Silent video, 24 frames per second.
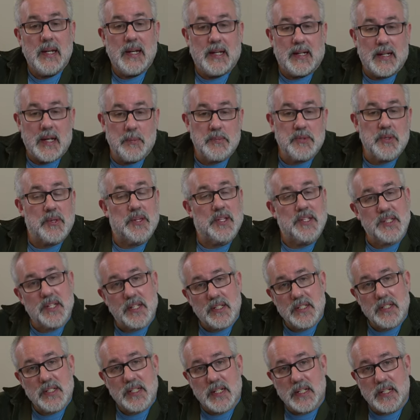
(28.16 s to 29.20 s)
Comes with a
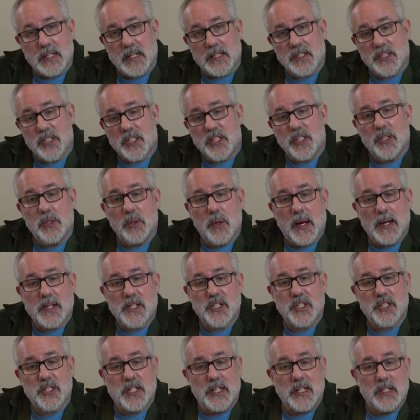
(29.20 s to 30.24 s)
16-inch
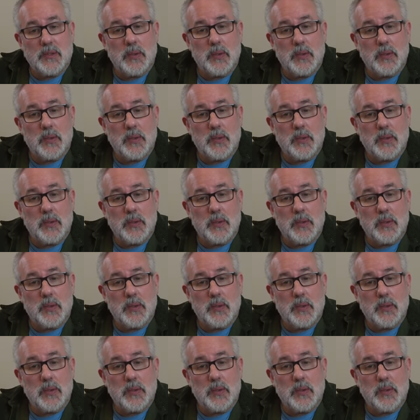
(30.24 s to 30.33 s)
QHD